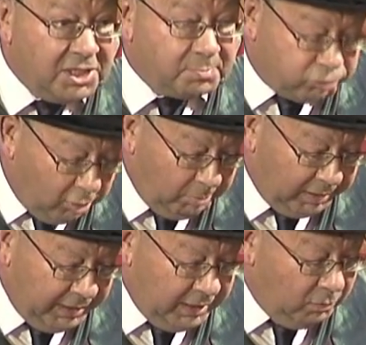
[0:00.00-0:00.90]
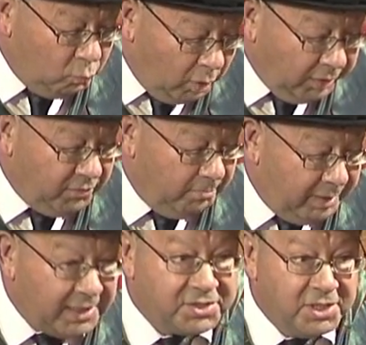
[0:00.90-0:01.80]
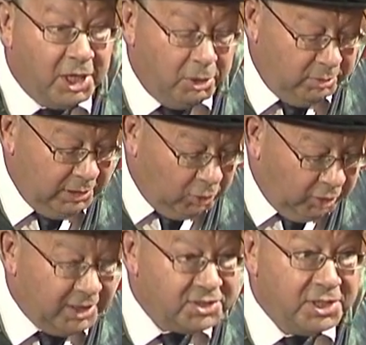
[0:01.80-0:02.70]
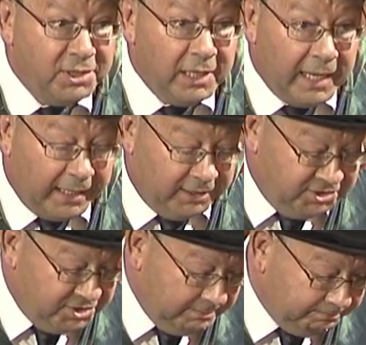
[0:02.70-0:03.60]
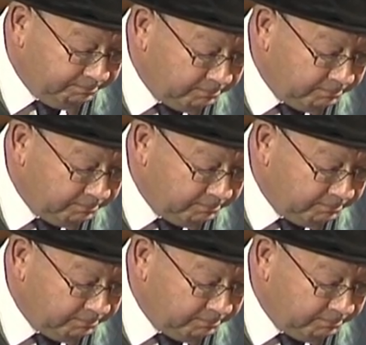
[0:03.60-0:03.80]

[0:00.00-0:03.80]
is probably one of the best-known lawyers in the land.